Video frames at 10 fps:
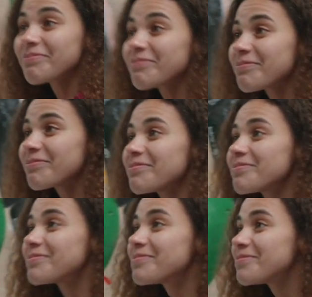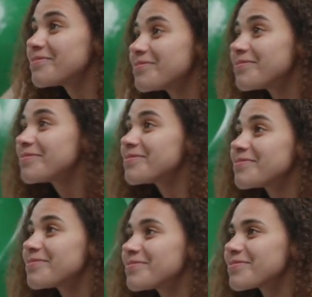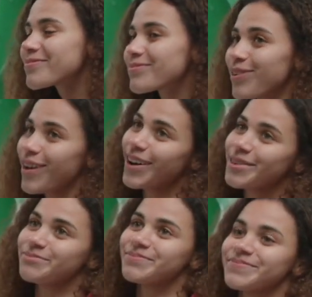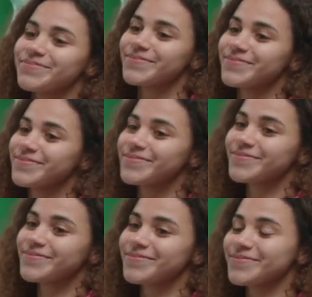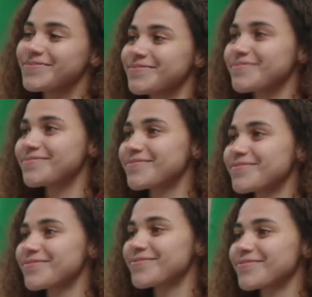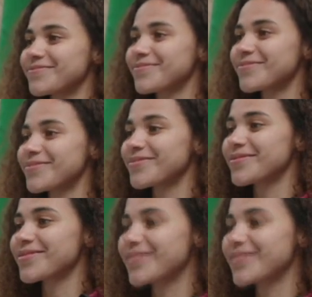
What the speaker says: This person isn't speaking.